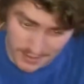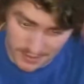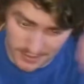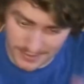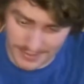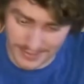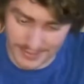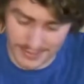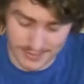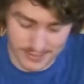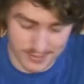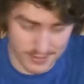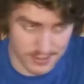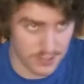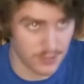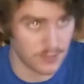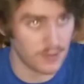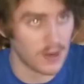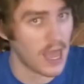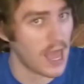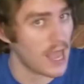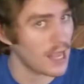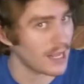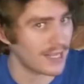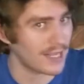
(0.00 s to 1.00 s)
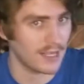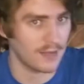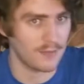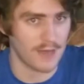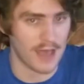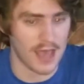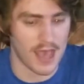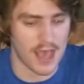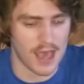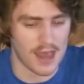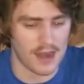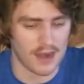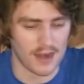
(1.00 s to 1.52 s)
here is do not get
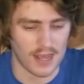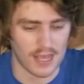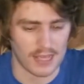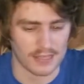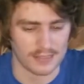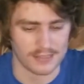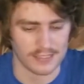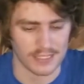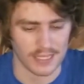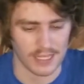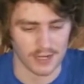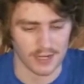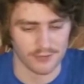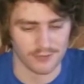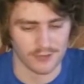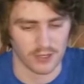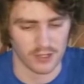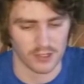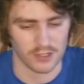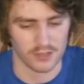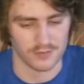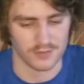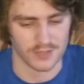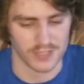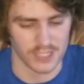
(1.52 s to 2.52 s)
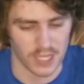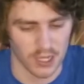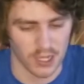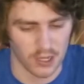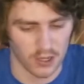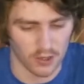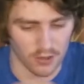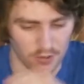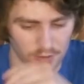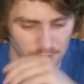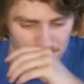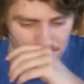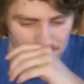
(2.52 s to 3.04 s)
mad at the NFL
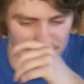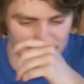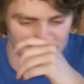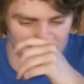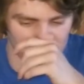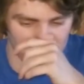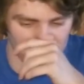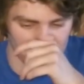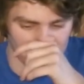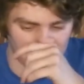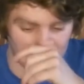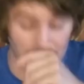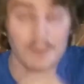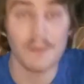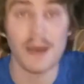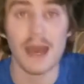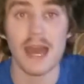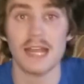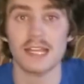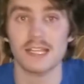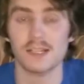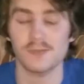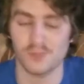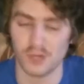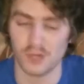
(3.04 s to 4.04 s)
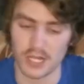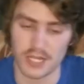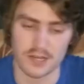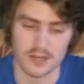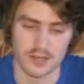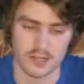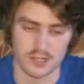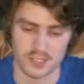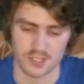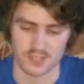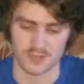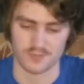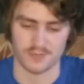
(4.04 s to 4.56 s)
themselves. Get mad at the
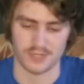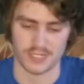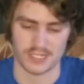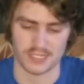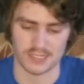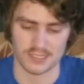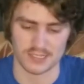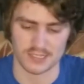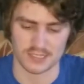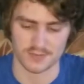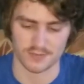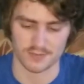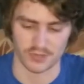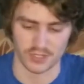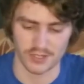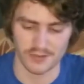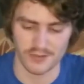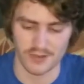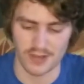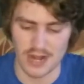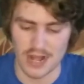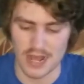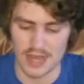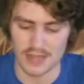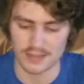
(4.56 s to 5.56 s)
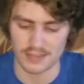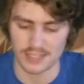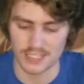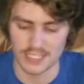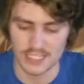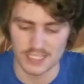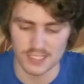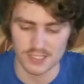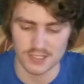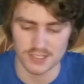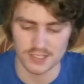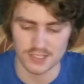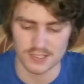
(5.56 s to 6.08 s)
players because, believe it or not,
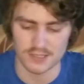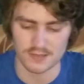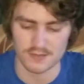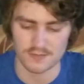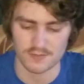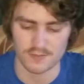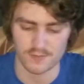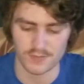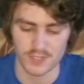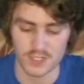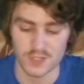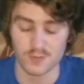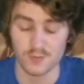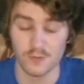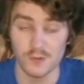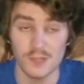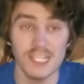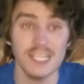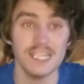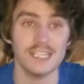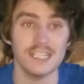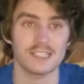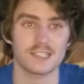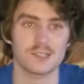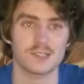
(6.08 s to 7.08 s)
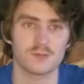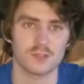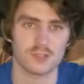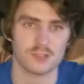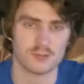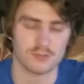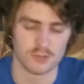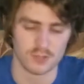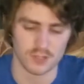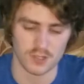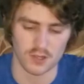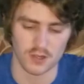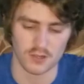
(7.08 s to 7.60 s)
this list
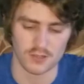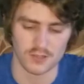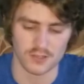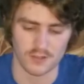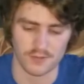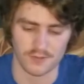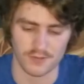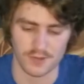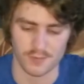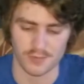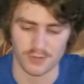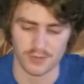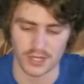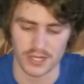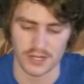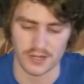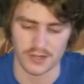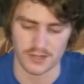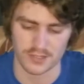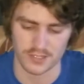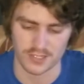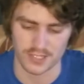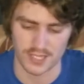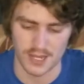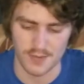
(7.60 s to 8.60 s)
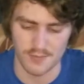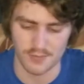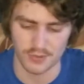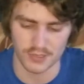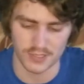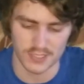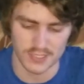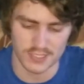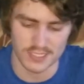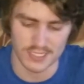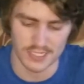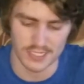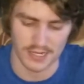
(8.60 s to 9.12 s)
was a result of the players. They
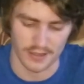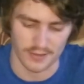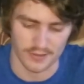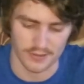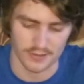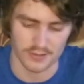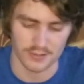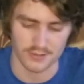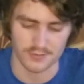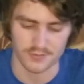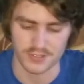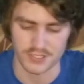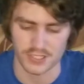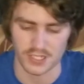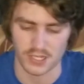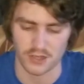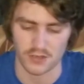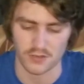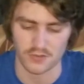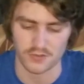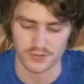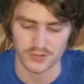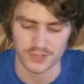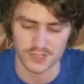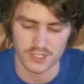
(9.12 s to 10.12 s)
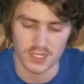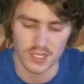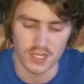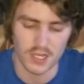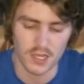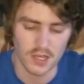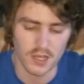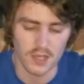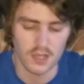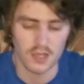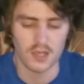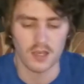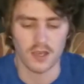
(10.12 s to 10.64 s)
put this together themselves.
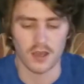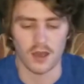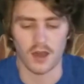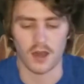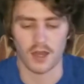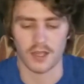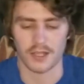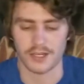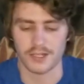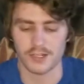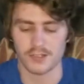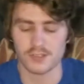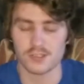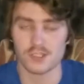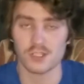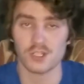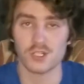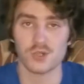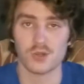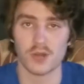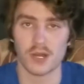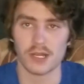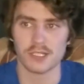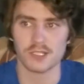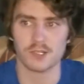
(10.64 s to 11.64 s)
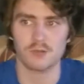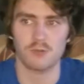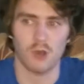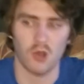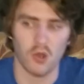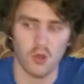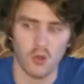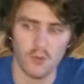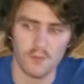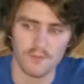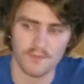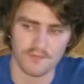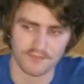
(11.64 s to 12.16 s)
Here's a direct
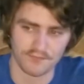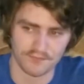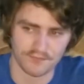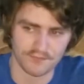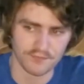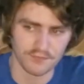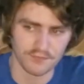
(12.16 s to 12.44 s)
quote